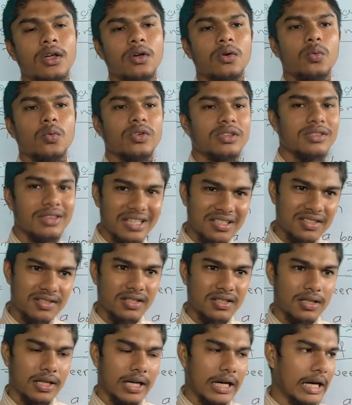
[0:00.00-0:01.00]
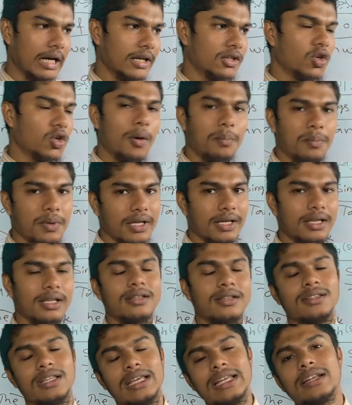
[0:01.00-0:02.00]
with this topic,
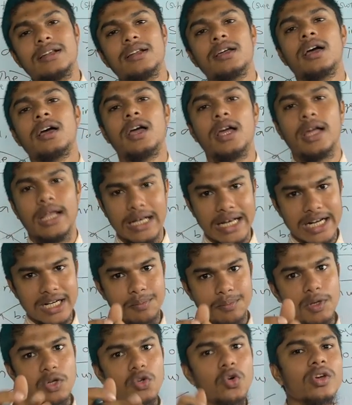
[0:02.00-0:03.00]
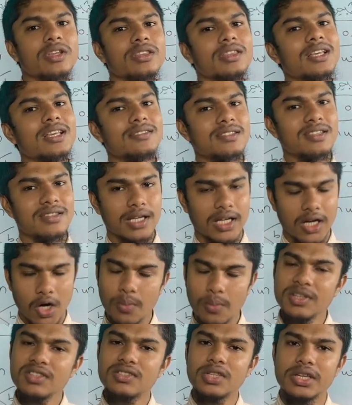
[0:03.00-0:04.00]
then let me know in this
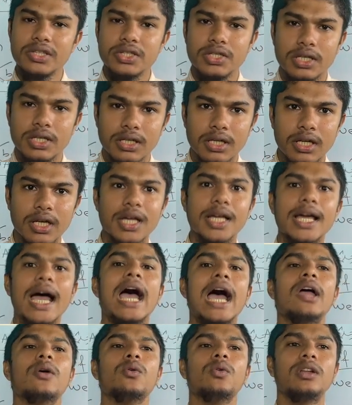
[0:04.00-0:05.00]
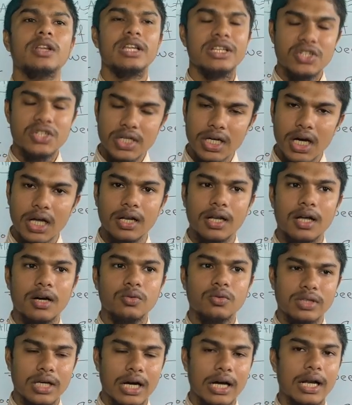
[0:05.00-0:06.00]
comment section. I will, inshallah
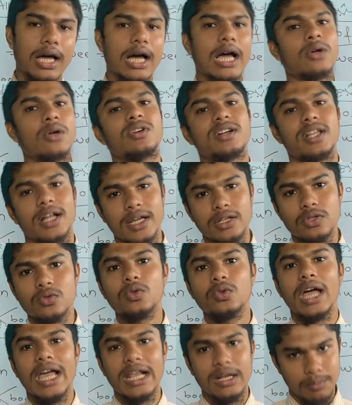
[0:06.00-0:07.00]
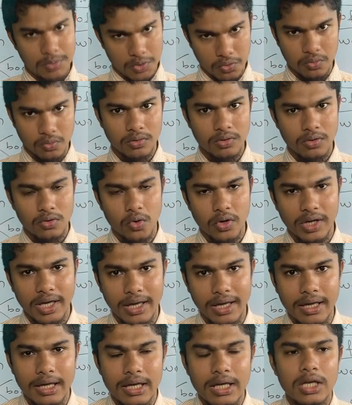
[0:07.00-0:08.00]
ta'ala, I will try to help you.
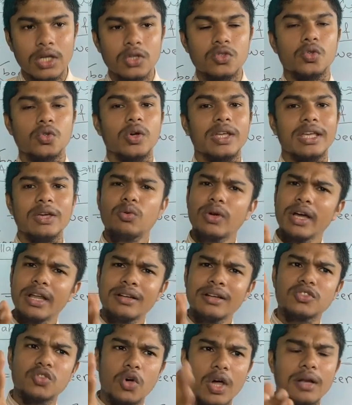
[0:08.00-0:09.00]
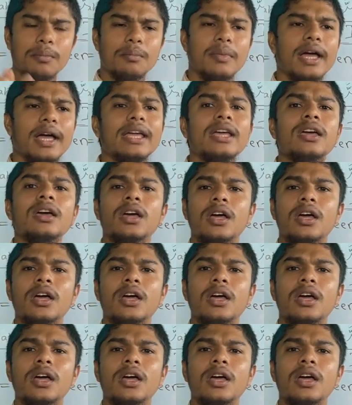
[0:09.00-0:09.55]
Okay, so you can join my